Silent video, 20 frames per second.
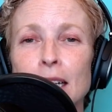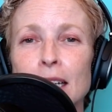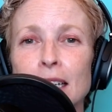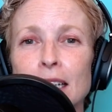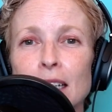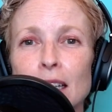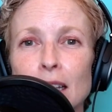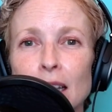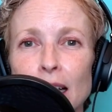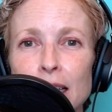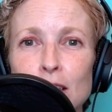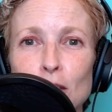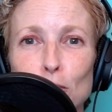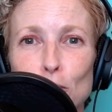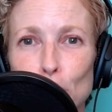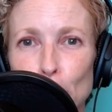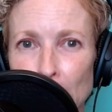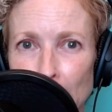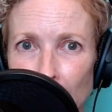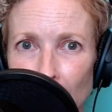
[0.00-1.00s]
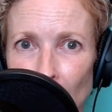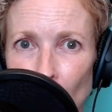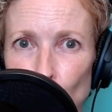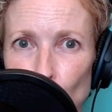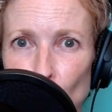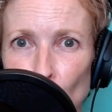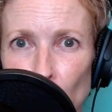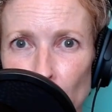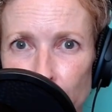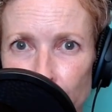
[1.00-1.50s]
let's recap
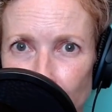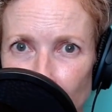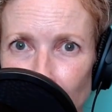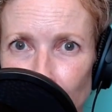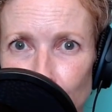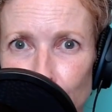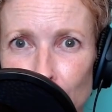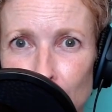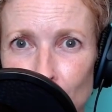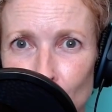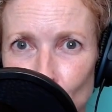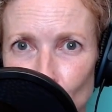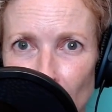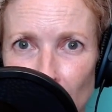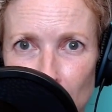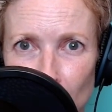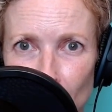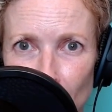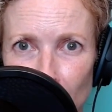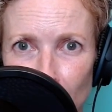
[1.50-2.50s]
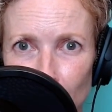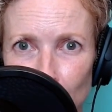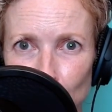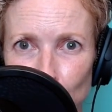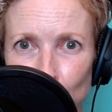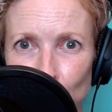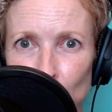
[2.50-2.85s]
our 5 strategies.